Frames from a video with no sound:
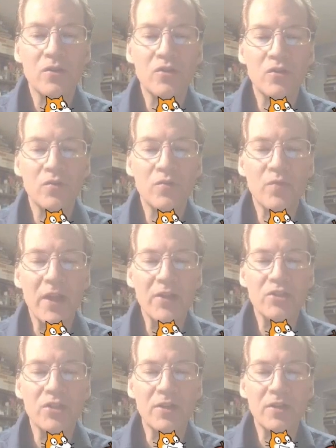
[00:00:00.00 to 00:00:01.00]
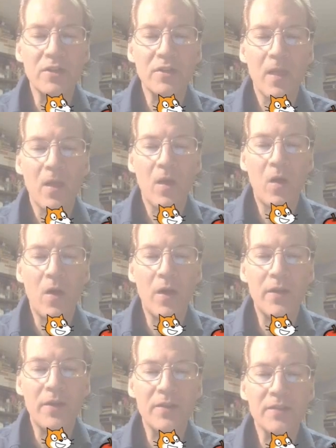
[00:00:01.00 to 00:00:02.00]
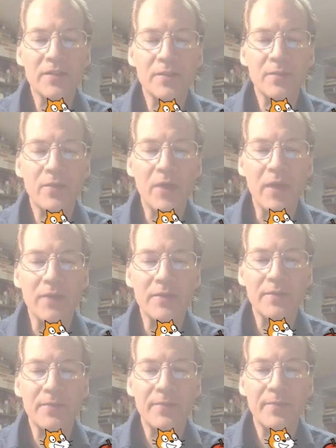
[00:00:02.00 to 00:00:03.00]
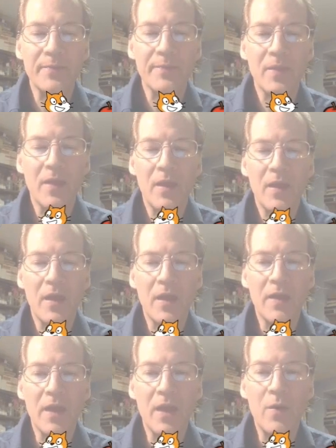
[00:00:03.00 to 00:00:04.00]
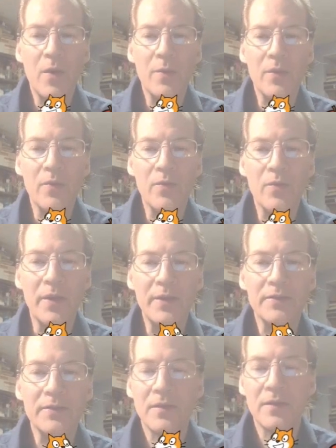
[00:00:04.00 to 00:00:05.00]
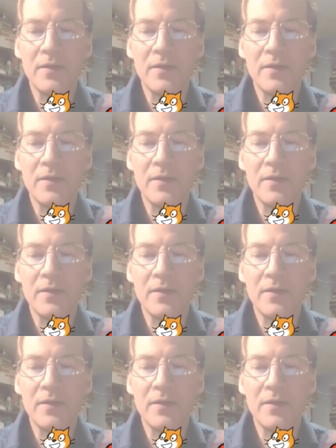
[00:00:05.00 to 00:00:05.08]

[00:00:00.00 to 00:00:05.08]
direction on this sprite. And now when we run it,